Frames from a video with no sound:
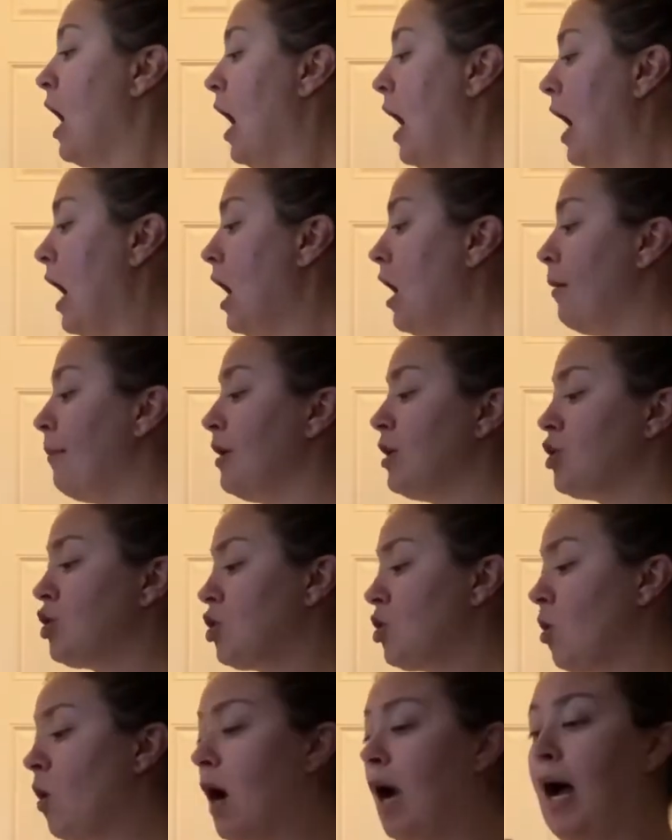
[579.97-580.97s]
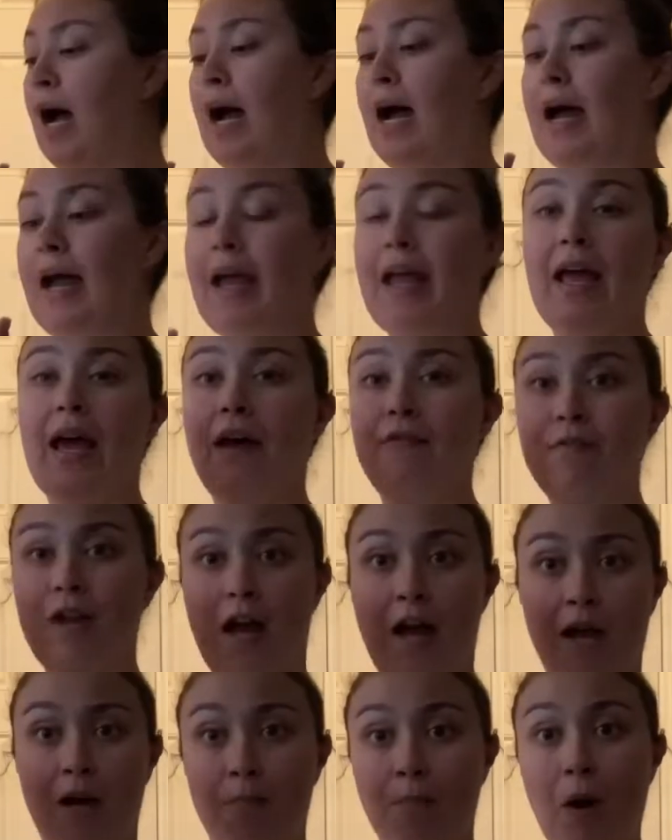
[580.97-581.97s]
Um, so I have
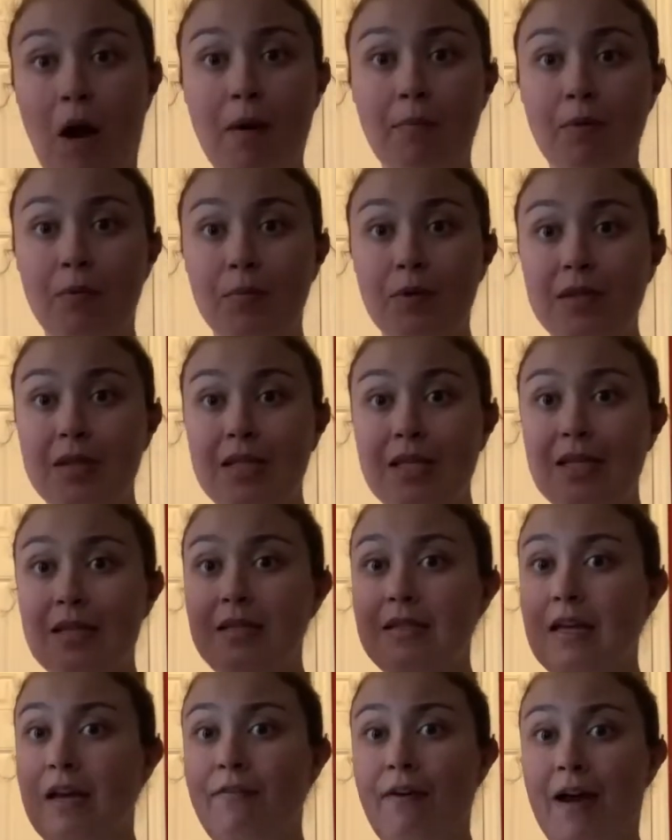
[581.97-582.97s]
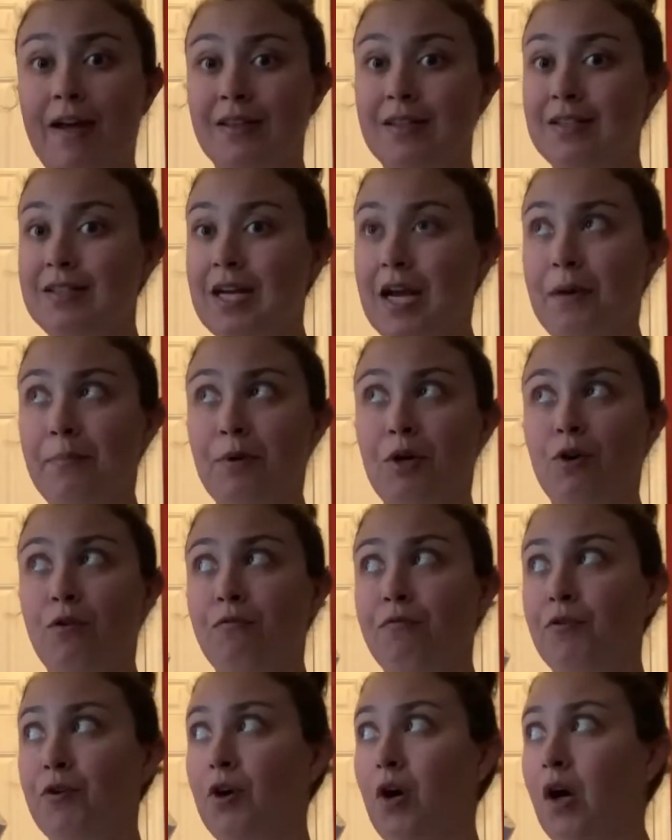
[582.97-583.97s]
not had a problem with these. I've had the Dymo
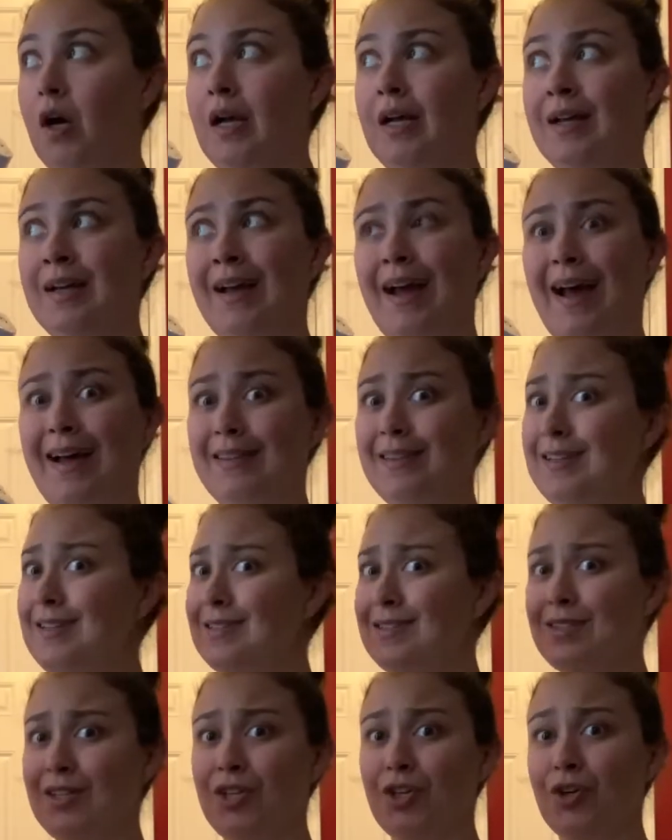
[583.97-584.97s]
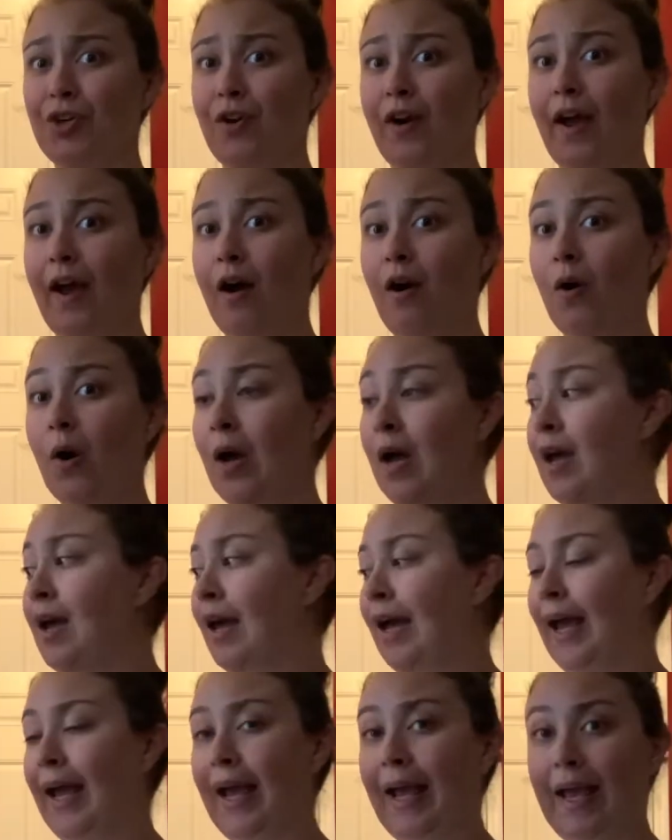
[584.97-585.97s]
for at least a year now.
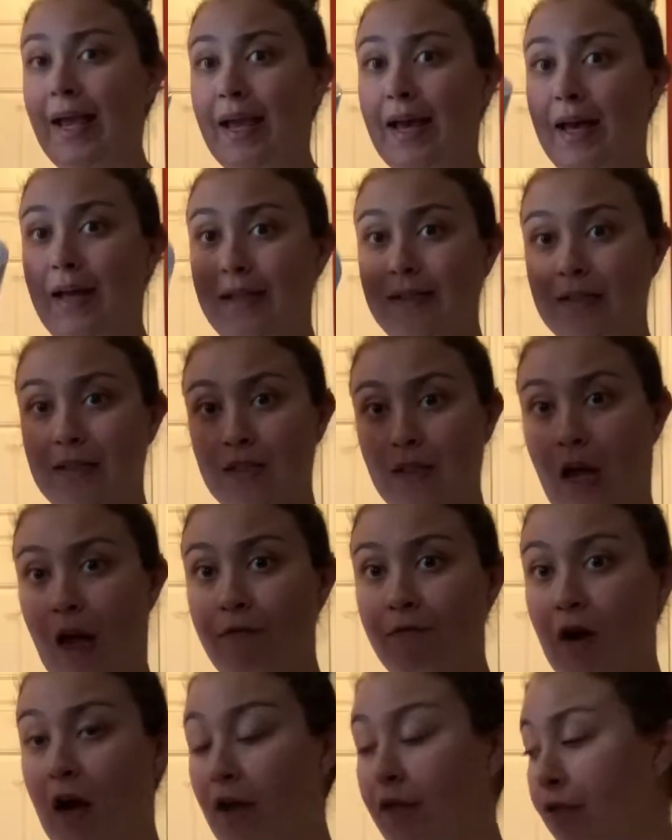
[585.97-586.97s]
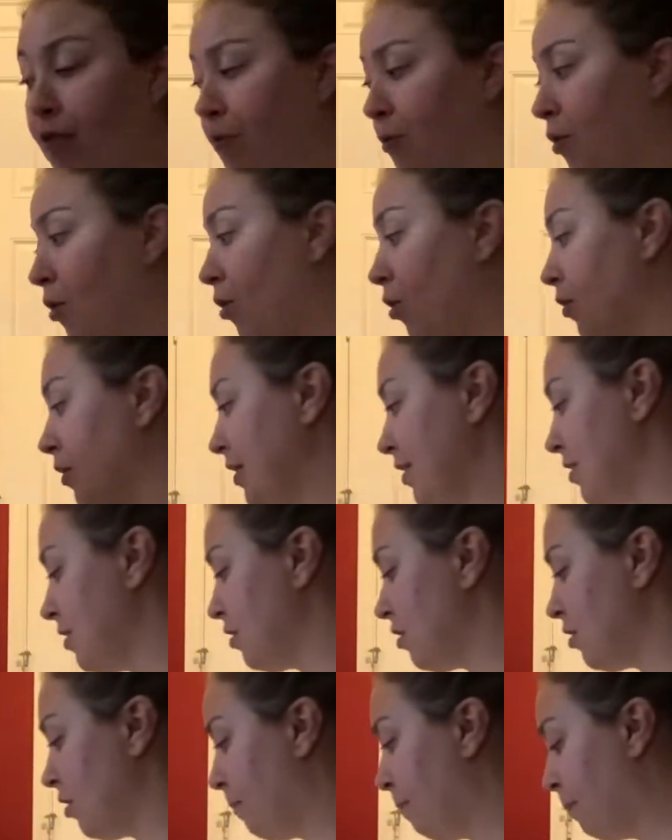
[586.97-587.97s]
And I've gone through, this
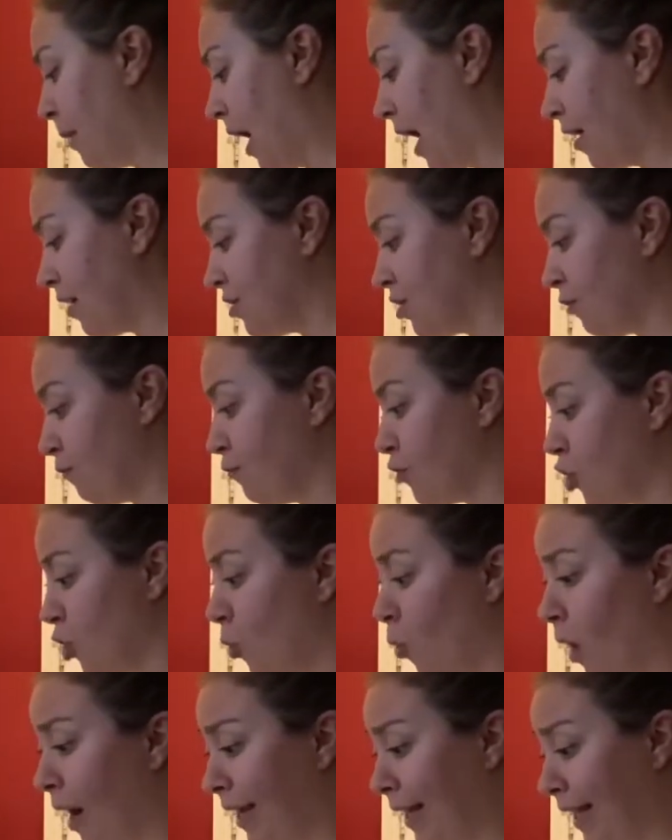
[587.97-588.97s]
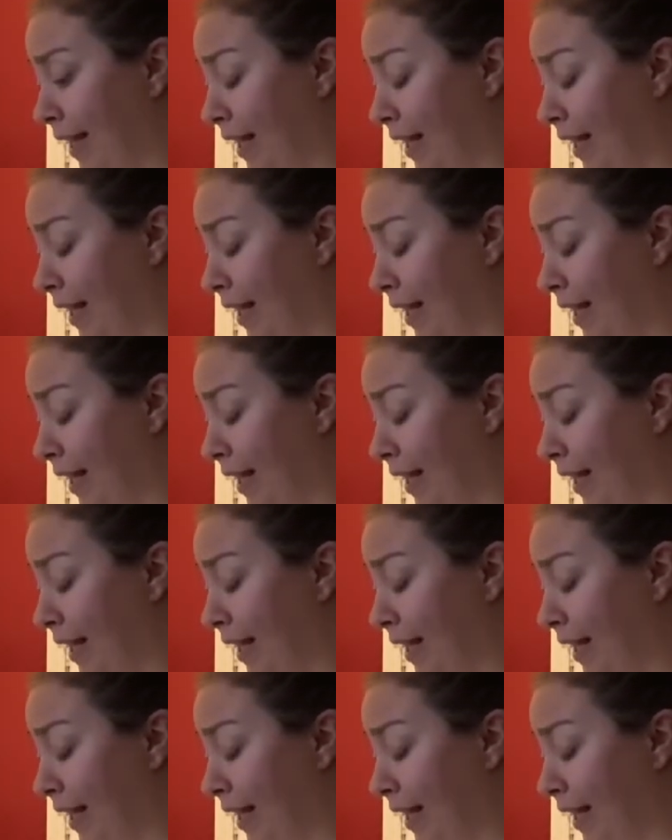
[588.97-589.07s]
is a box of 20.